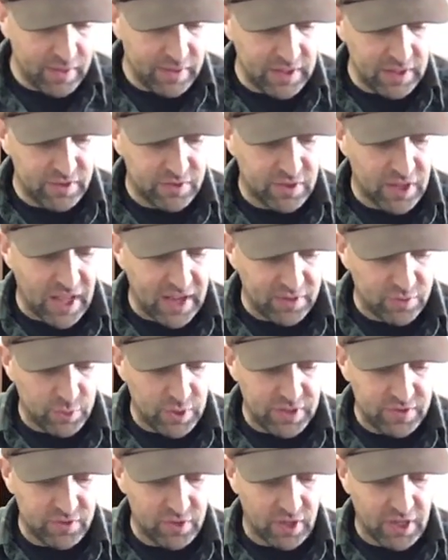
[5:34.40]
these glass
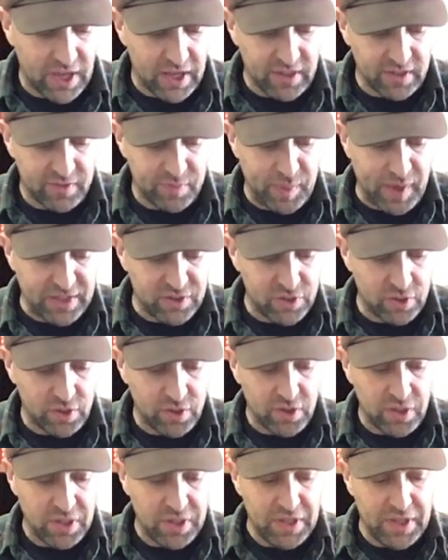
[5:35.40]
ones are kind of
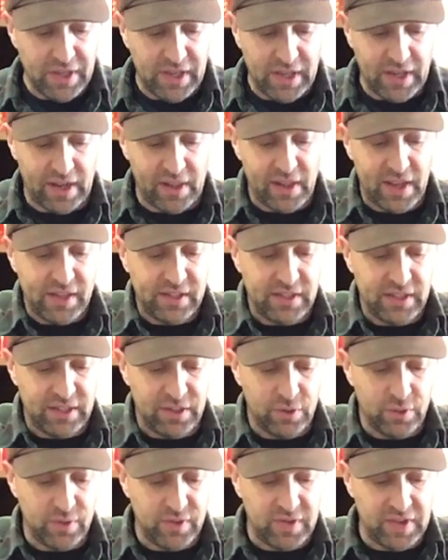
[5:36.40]
special, and I like to
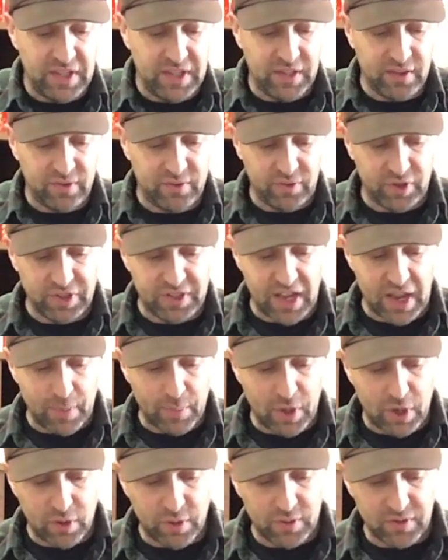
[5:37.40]
use these for
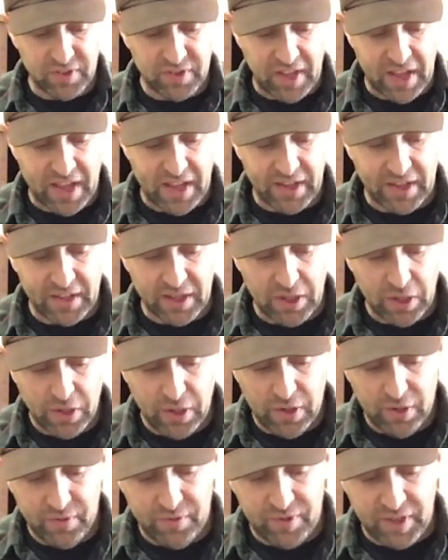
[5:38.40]
demos and
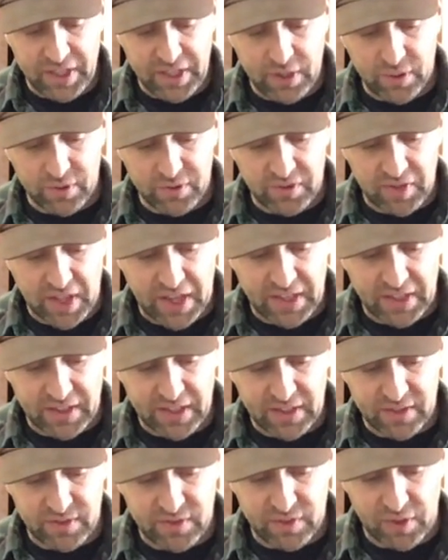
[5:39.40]
videos like
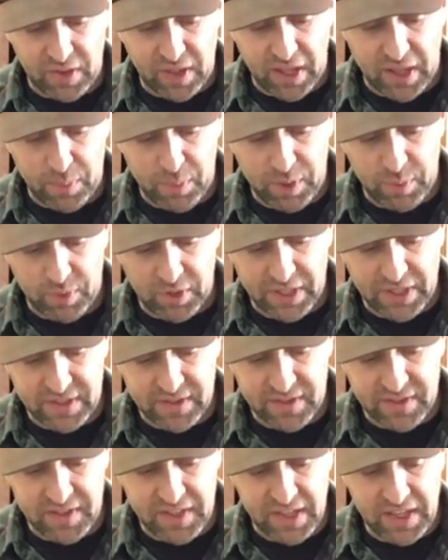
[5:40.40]
this so that people can
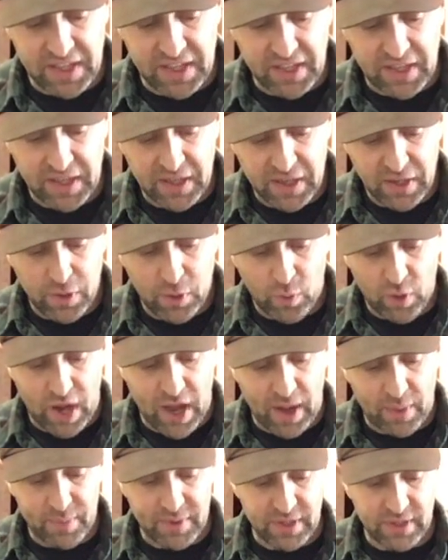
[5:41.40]
see what
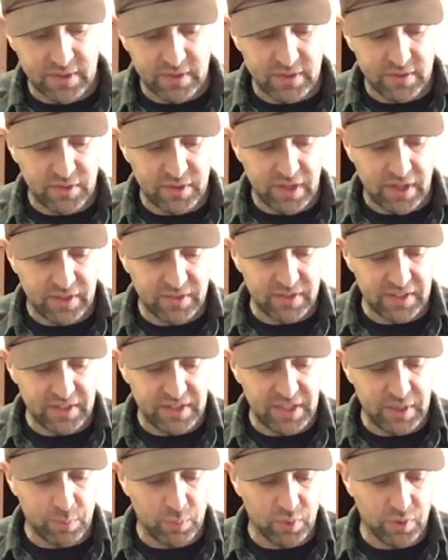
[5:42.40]
happens as the
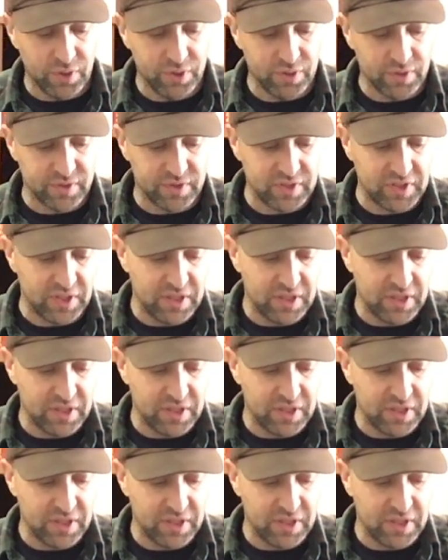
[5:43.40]
tea brews.